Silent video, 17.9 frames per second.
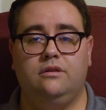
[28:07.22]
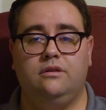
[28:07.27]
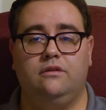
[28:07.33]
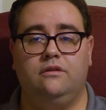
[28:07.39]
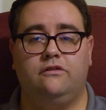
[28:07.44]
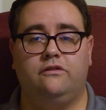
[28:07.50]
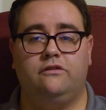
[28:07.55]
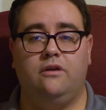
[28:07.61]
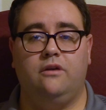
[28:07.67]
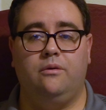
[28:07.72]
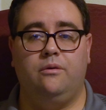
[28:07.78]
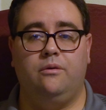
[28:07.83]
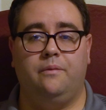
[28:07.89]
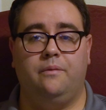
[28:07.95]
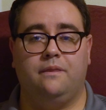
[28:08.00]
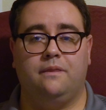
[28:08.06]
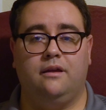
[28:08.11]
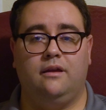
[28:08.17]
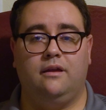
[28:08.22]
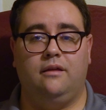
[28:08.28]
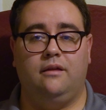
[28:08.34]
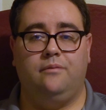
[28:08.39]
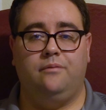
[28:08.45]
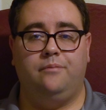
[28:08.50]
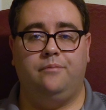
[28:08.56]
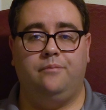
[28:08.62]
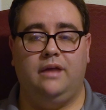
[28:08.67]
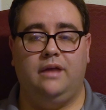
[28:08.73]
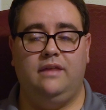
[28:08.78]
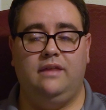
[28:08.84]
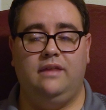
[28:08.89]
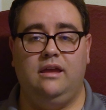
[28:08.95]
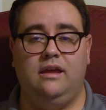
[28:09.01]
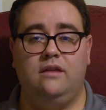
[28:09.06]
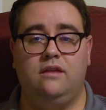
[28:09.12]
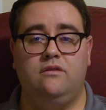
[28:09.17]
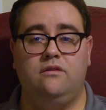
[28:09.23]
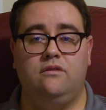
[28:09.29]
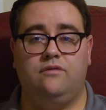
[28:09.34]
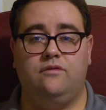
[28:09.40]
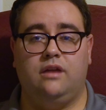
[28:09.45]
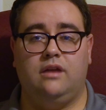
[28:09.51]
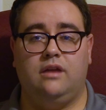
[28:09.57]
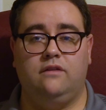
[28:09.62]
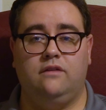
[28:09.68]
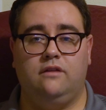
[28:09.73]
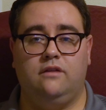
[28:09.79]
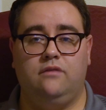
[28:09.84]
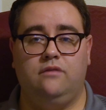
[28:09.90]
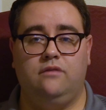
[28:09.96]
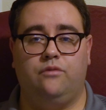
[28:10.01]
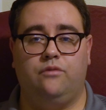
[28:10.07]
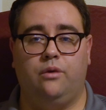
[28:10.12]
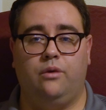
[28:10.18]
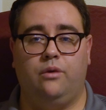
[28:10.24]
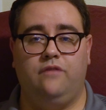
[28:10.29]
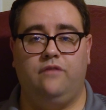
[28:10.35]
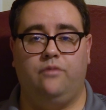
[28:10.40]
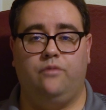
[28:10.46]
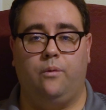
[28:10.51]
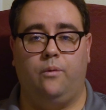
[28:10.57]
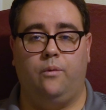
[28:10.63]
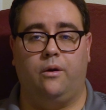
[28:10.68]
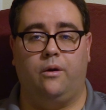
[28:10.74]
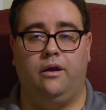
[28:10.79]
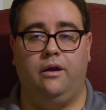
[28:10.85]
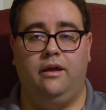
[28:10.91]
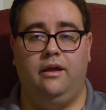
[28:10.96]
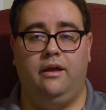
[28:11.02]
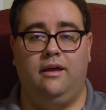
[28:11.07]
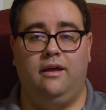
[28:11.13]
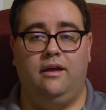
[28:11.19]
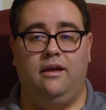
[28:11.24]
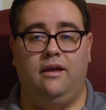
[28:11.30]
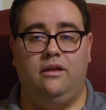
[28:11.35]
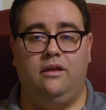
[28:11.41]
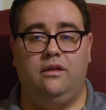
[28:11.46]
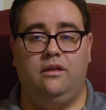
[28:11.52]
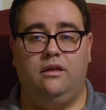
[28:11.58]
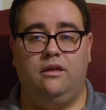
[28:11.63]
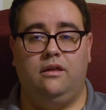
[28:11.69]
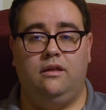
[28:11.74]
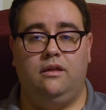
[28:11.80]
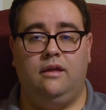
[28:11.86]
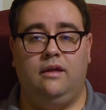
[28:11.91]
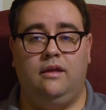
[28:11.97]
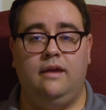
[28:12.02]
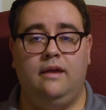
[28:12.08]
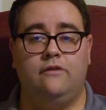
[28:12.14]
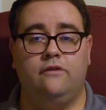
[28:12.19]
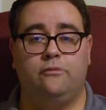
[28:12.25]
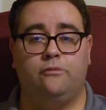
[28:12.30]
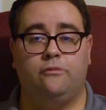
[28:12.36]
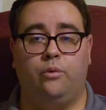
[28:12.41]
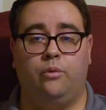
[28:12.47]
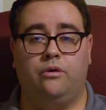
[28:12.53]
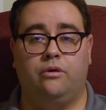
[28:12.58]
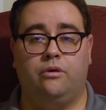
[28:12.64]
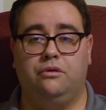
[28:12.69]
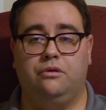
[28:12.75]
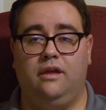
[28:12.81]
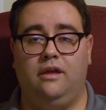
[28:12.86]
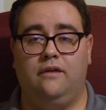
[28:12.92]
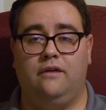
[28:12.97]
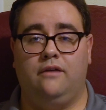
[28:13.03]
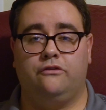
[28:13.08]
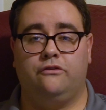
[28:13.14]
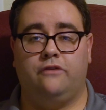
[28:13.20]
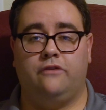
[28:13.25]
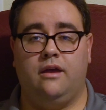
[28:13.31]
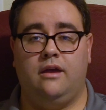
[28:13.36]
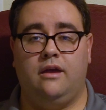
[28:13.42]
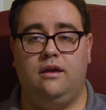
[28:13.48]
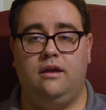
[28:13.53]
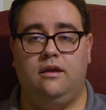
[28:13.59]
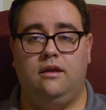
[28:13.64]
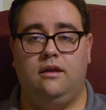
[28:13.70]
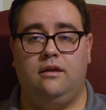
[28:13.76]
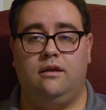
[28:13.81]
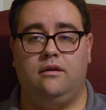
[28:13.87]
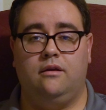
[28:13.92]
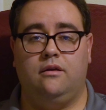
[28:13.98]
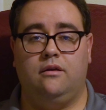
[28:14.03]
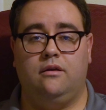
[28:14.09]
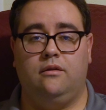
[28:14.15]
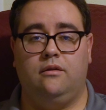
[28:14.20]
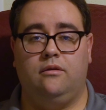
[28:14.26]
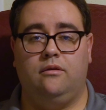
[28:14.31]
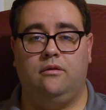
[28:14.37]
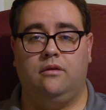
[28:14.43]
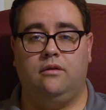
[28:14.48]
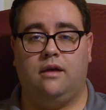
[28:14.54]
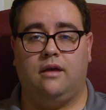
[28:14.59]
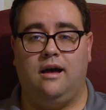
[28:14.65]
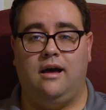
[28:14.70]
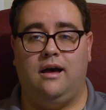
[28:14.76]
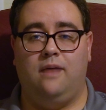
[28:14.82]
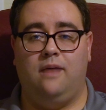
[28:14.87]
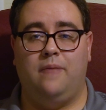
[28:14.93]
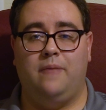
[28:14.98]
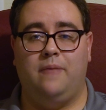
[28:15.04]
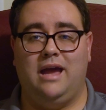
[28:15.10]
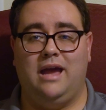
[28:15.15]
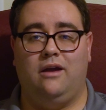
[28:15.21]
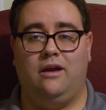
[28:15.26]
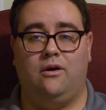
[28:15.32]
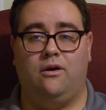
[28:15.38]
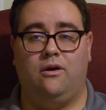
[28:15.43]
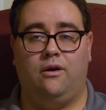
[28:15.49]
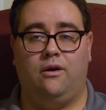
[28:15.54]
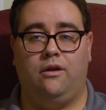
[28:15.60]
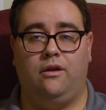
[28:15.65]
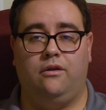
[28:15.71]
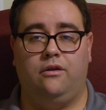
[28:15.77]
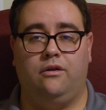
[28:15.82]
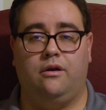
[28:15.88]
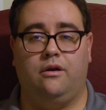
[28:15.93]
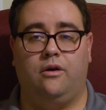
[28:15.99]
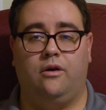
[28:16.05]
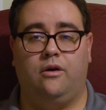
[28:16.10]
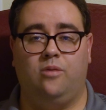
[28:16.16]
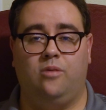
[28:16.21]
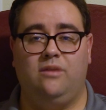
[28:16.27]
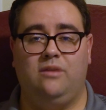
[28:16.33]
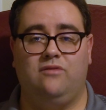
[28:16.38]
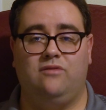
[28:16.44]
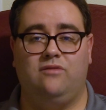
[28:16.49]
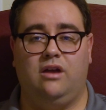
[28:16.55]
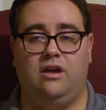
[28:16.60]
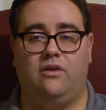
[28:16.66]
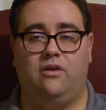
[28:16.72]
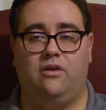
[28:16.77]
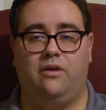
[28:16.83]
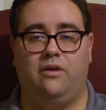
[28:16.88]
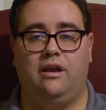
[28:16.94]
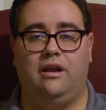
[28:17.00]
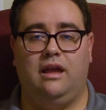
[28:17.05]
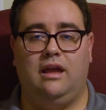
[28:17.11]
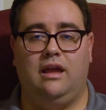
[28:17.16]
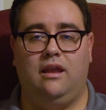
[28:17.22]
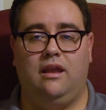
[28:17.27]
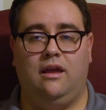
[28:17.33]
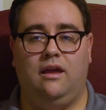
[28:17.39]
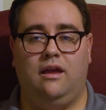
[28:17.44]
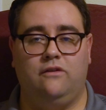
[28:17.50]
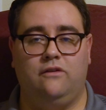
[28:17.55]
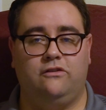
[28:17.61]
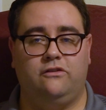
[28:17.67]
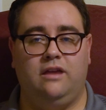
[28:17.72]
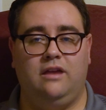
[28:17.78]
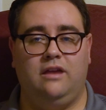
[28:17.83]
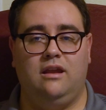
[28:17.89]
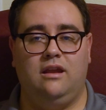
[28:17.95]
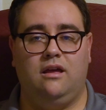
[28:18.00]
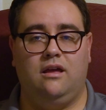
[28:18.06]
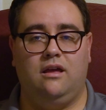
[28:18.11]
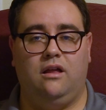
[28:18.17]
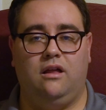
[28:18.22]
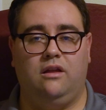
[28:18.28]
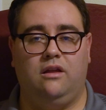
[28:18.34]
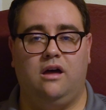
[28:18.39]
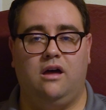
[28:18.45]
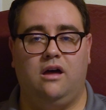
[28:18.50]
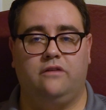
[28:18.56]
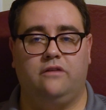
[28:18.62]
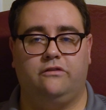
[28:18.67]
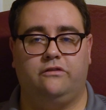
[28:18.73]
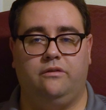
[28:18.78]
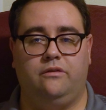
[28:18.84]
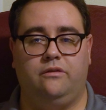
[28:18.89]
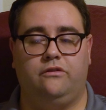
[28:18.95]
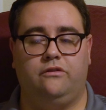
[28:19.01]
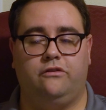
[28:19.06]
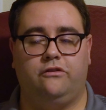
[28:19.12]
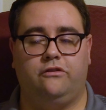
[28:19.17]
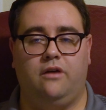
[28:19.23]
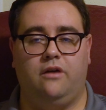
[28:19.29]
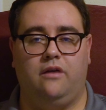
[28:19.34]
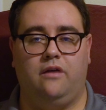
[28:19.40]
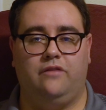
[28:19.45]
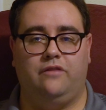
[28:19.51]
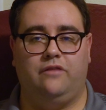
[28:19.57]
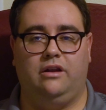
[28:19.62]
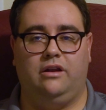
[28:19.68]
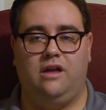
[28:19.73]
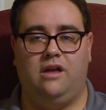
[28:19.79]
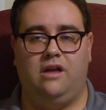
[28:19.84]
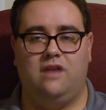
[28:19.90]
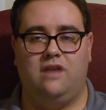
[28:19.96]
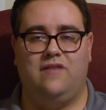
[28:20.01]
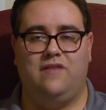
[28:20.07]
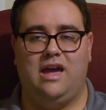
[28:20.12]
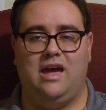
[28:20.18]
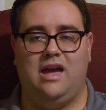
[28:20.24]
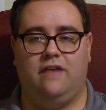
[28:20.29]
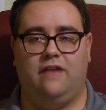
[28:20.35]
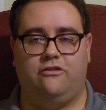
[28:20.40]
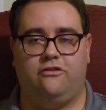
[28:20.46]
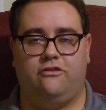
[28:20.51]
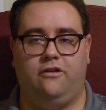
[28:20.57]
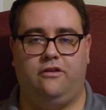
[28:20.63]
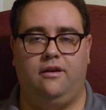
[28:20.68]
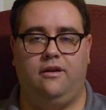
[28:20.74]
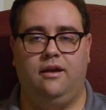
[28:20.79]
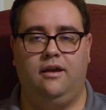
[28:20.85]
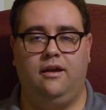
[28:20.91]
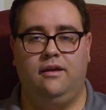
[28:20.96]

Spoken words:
So, by the end of 1944, he is more or less a combat-hardened Army veteran and has seen a lot of stuff and a lot of action.